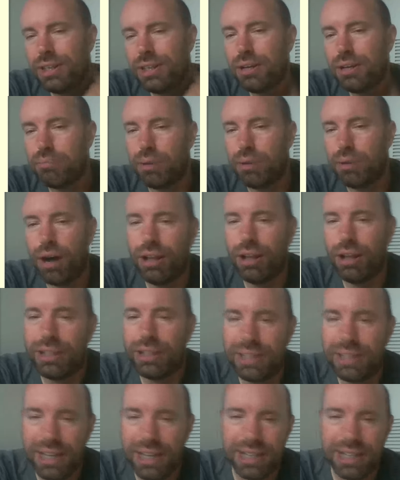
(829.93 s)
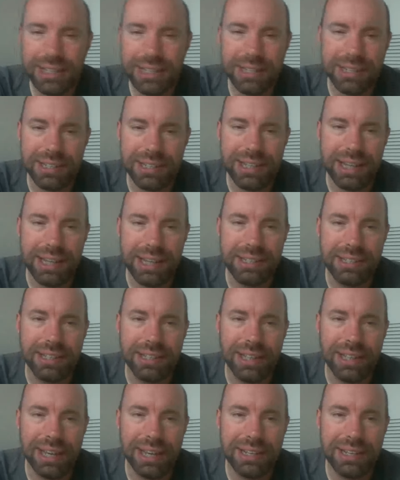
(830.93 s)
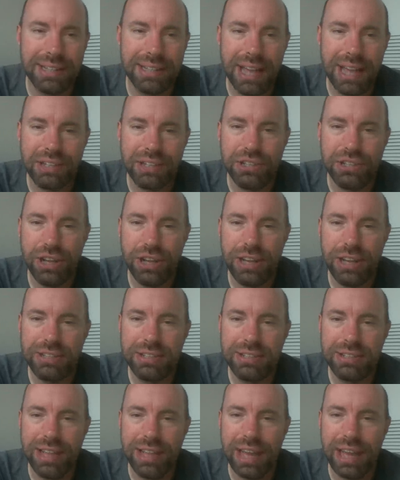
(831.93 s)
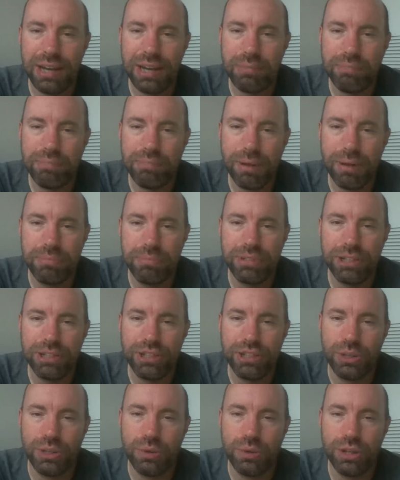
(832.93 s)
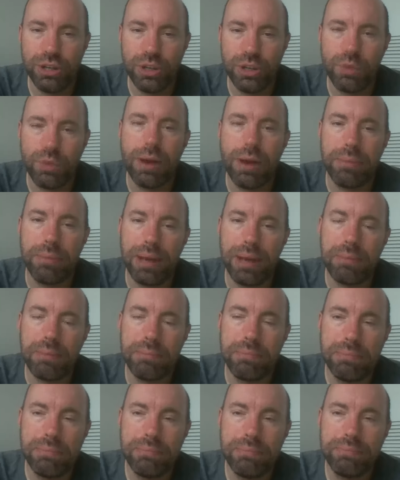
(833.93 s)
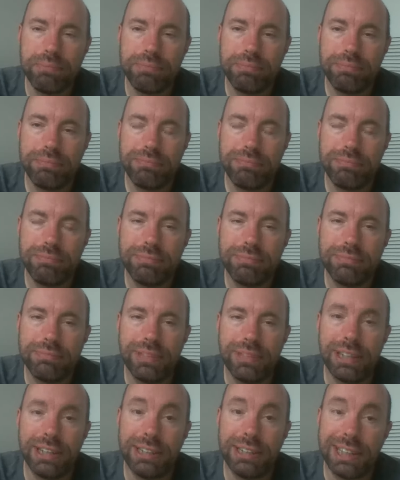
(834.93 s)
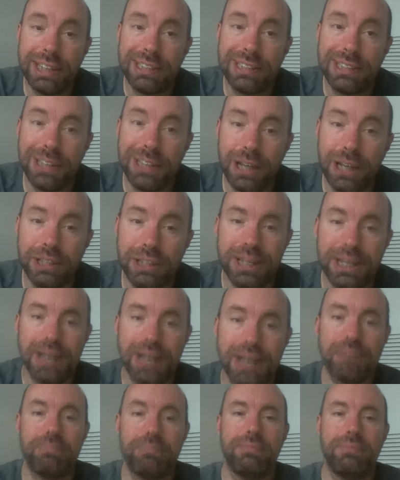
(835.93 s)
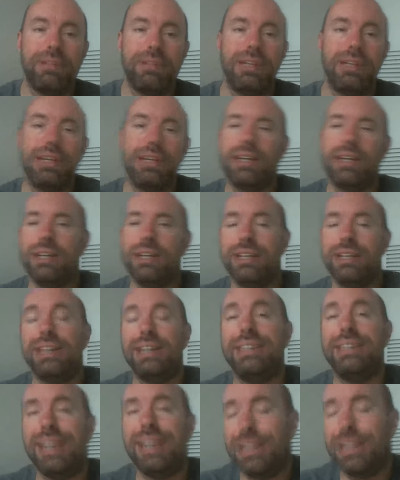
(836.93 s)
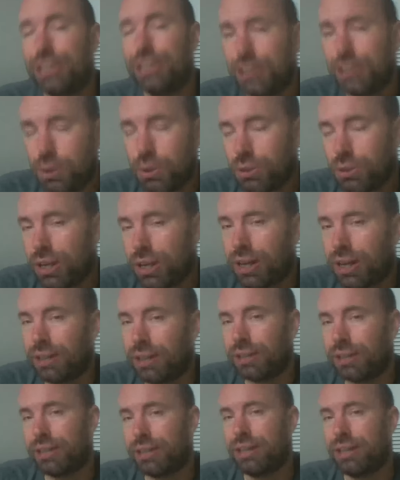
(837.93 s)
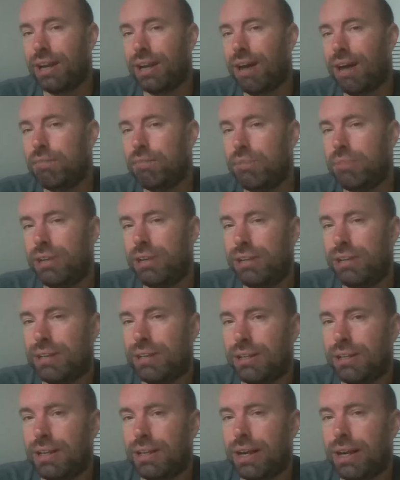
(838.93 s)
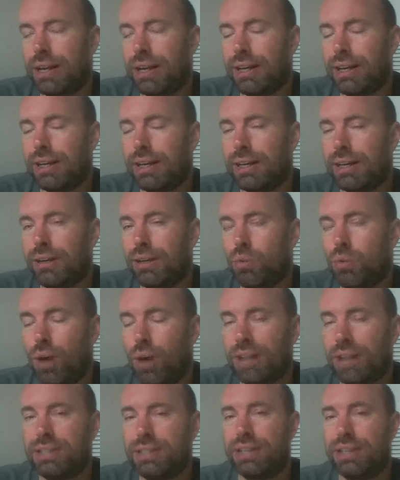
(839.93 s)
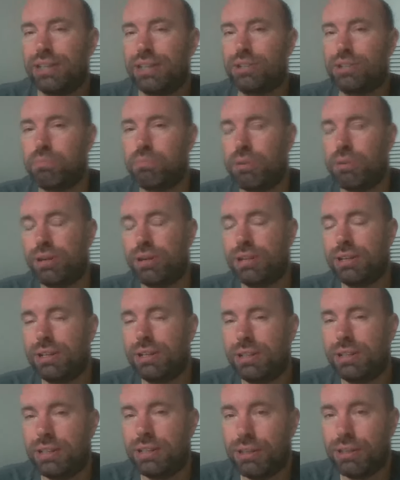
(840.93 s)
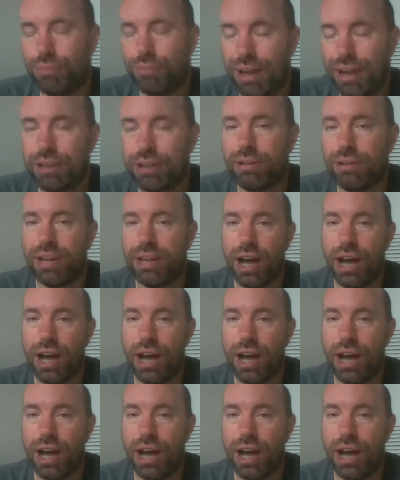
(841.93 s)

But all it does is it takes the latest XJS and it pumps it to a new WebM. And it takes a long time. It takes so long that I've been wanting to put the rendering